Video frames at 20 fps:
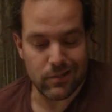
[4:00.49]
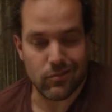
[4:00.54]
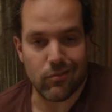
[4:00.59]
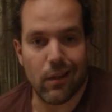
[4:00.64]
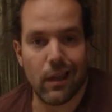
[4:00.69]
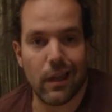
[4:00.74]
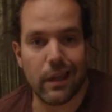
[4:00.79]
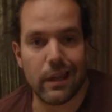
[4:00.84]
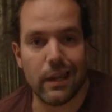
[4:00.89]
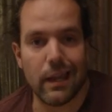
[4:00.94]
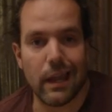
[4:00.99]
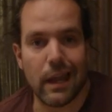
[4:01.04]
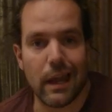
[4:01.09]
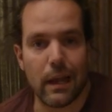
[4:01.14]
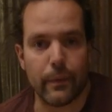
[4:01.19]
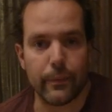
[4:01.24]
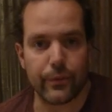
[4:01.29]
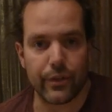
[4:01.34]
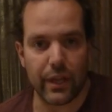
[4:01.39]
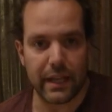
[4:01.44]
drying
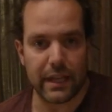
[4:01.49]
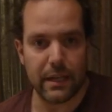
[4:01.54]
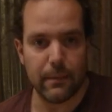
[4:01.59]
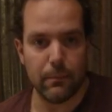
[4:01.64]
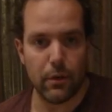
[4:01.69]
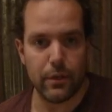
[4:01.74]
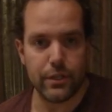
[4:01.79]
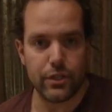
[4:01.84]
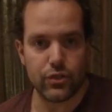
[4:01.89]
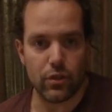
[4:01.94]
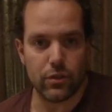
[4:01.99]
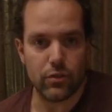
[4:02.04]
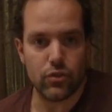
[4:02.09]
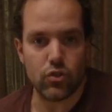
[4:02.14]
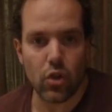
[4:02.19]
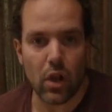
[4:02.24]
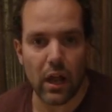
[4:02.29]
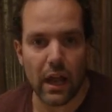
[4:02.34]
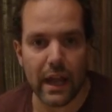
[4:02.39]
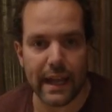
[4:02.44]
out, taking moisture on,
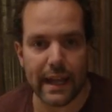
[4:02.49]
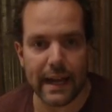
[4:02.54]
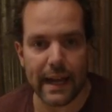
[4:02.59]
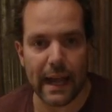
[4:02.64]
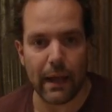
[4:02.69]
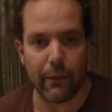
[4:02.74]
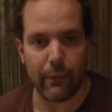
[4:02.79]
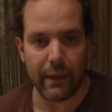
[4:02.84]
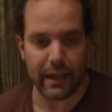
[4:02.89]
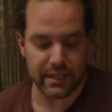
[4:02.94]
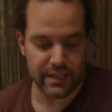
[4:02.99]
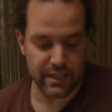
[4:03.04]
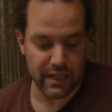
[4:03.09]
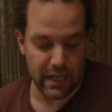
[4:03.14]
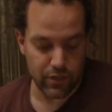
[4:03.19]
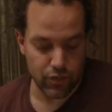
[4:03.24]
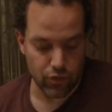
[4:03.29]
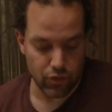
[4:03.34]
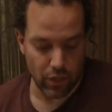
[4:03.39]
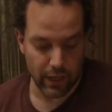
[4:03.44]
drying out,
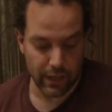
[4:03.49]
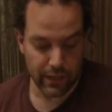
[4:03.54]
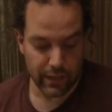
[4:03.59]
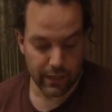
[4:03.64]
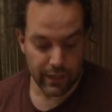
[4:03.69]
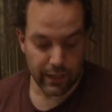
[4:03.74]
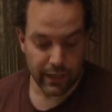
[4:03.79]
etc.